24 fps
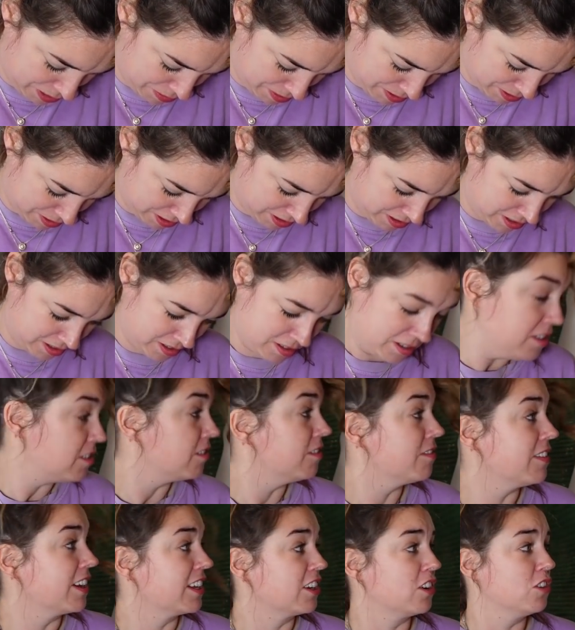yeah, well done.
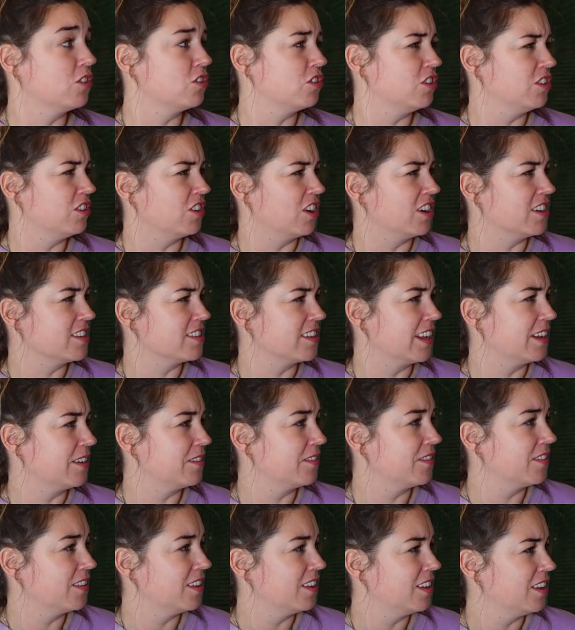Thank God you guys are here.
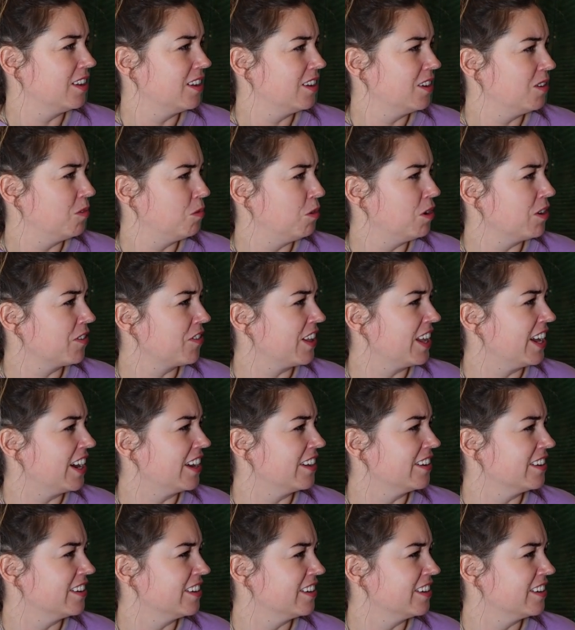What, Theo?